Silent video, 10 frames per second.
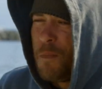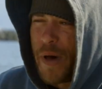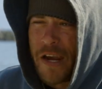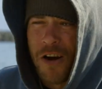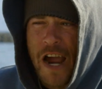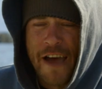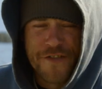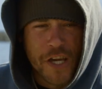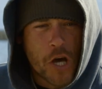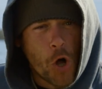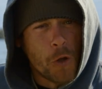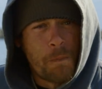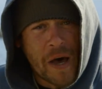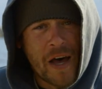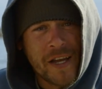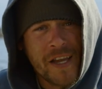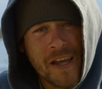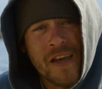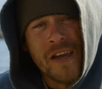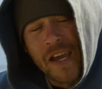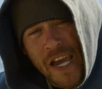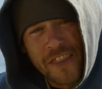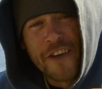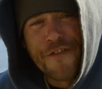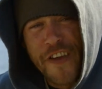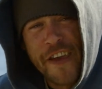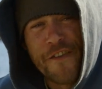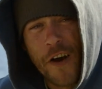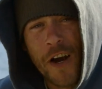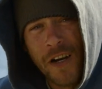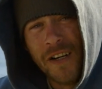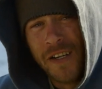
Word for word: better have the gold bug and the fever,